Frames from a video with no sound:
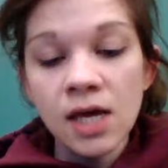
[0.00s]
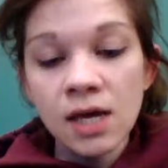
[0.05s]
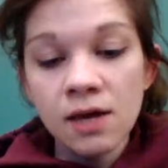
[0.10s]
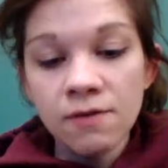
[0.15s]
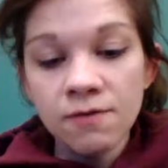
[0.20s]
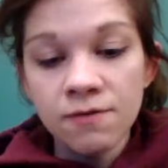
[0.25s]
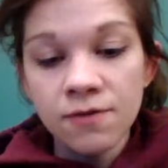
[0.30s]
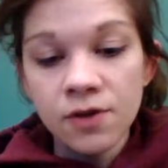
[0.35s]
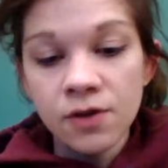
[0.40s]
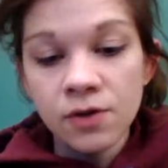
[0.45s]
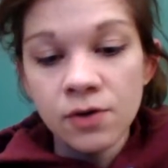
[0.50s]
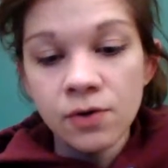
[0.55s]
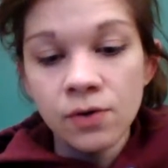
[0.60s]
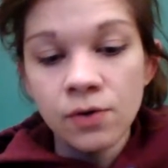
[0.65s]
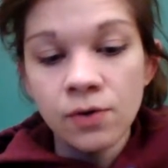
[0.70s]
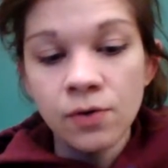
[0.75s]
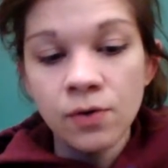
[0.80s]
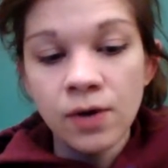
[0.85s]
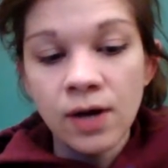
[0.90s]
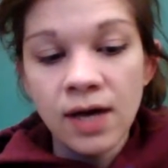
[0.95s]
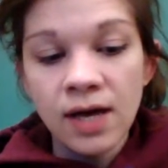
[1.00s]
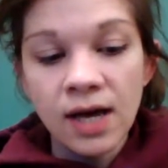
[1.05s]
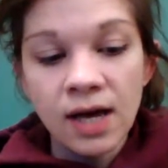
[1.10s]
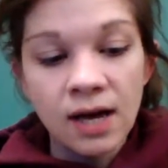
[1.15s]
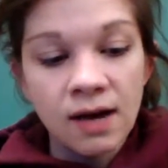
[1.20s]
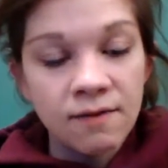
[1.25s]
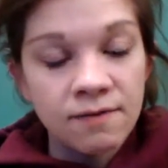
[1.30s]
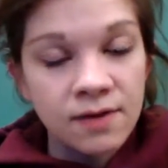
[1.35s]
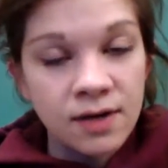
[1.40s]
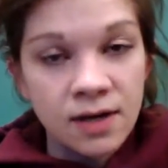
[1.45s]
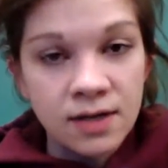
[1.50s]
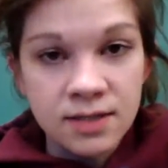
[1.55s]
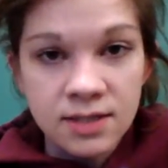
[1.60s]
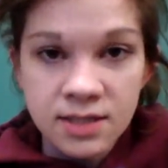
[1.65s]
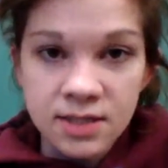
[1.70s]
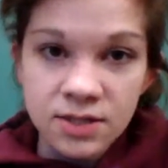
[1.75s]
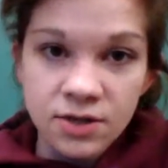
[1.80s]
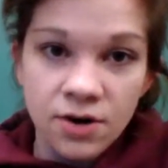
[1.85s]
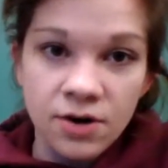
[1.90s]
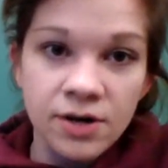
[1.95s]
if you have not
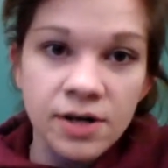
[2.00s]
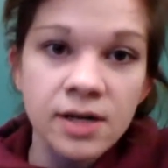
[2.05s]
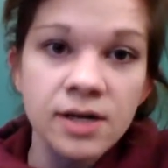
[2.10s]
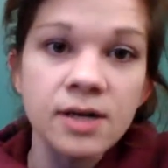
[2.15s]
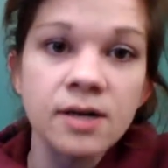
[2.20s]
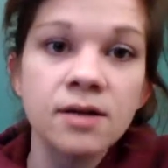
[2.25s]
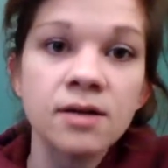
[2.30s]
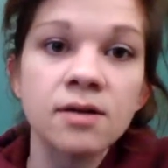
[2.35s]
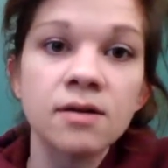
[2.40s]
started,